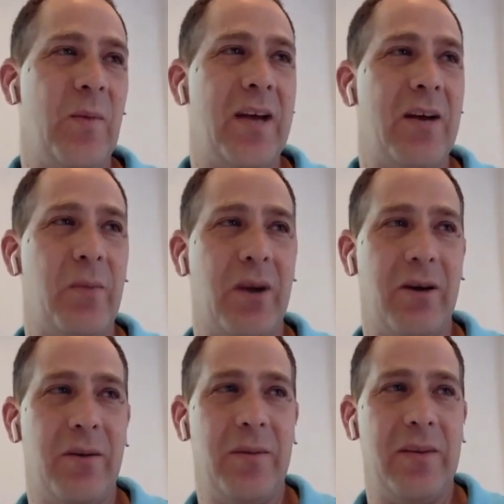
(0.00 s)
we had a
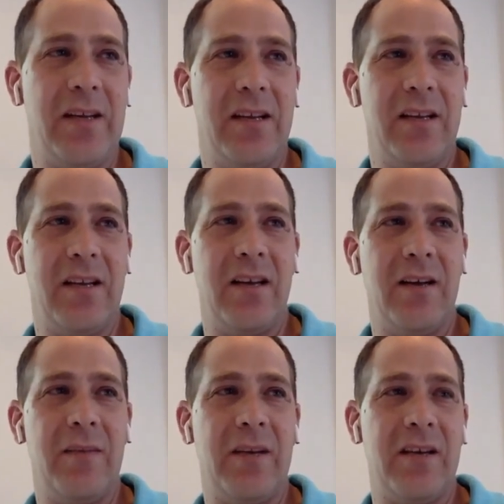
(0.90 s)
problem that
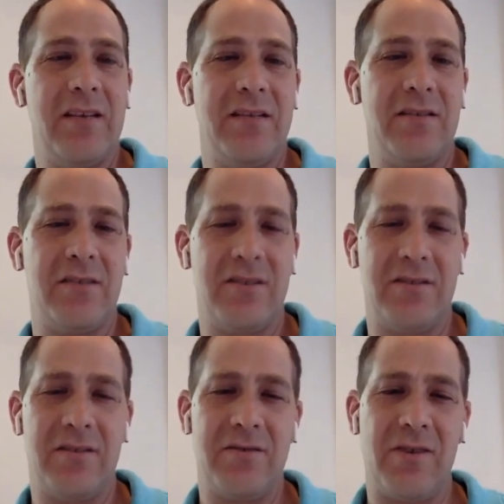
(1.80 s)
because there's
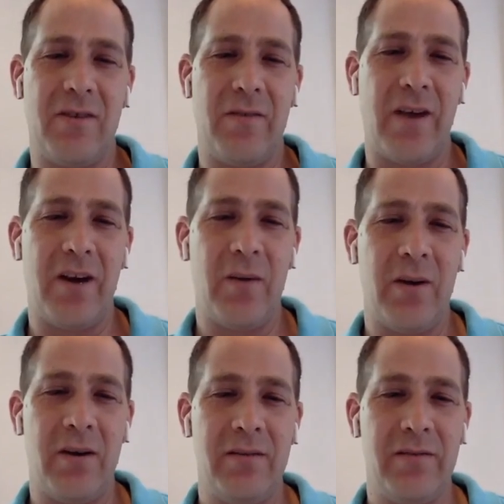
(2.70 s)
such a strong
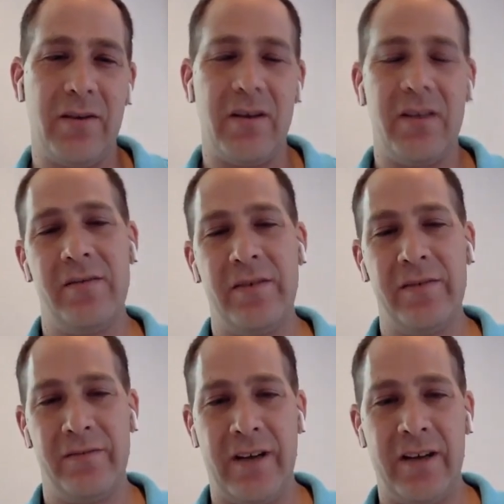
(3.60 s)
firewall for all
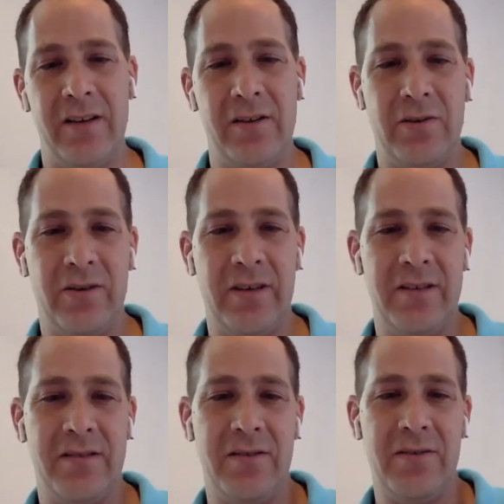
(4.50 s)
the
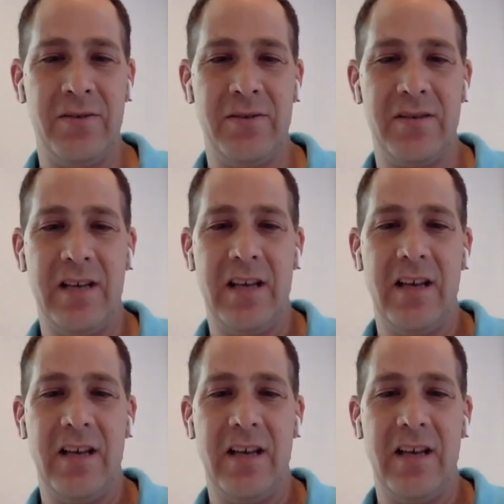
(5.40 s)
regulatory institutes